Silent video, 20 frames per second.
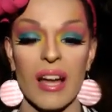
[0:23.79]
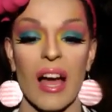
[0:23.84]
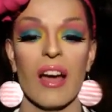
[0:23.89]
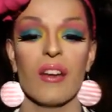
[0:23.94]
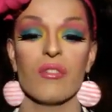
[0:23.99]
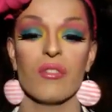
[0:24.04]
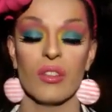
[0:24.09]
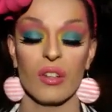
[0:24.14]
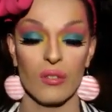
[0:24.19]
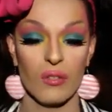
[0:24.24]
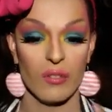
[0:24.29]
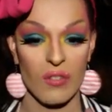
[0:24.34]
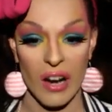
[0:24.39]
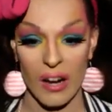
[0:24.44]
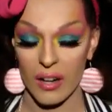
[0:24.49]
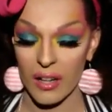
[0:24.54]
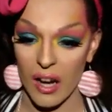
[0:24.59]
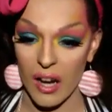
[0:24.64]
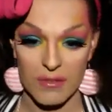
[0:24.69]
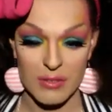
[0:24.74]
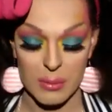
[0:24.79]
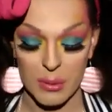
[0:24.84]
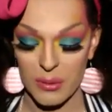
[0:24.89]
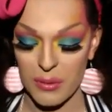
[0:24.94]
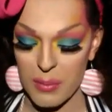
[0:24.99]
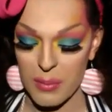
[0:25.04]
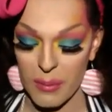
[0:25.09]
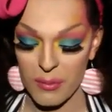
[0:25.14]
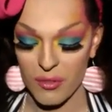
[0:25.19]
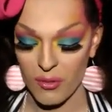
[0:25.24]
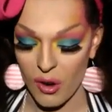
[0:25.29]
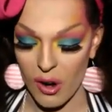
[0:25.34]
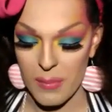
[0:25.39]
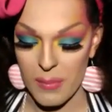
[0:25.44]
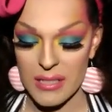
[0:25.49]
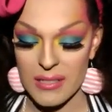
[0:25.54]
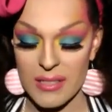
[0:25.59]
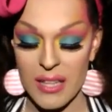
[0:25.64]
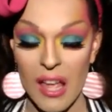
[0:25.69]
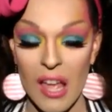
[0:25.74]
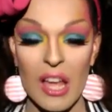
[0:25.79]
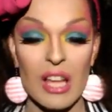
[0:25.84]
I feel very comfortable with my performance.